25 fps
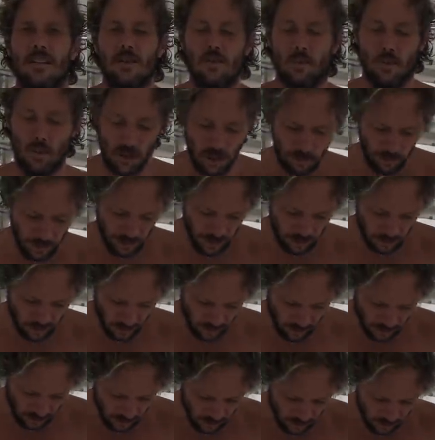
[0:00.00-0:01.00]
Weight
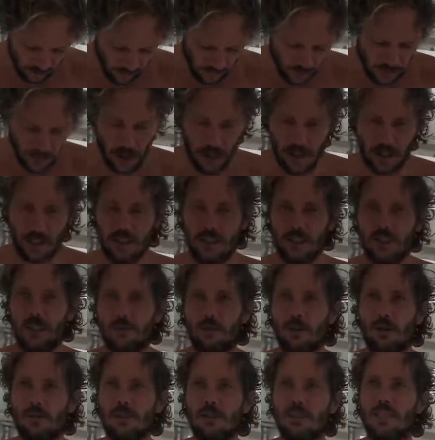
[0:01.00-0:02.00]
belt on.
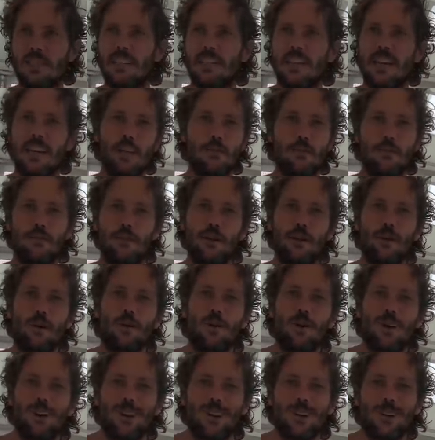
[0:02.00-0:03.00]
Luckily, we're only in eight feet
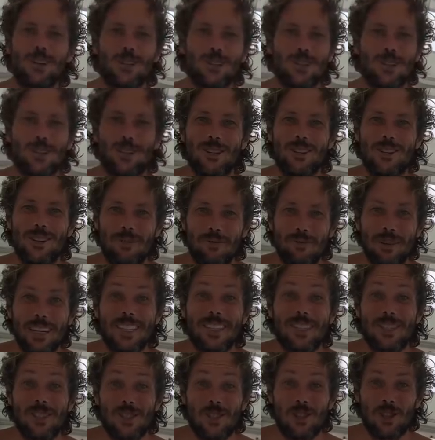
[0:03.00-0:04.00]
of water, so it
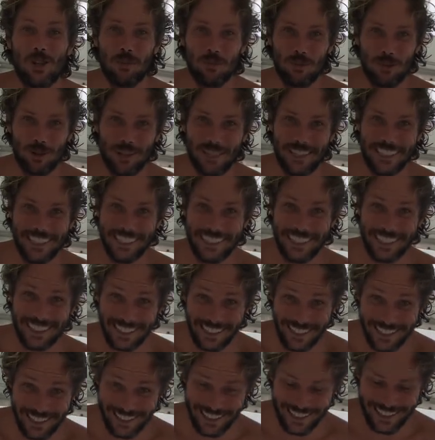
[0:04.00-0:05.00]
makes this jump pretty
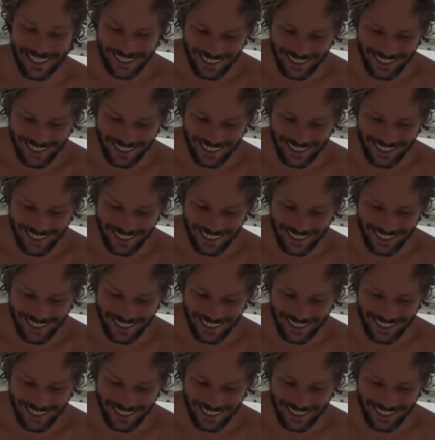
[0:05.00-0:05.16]
easy.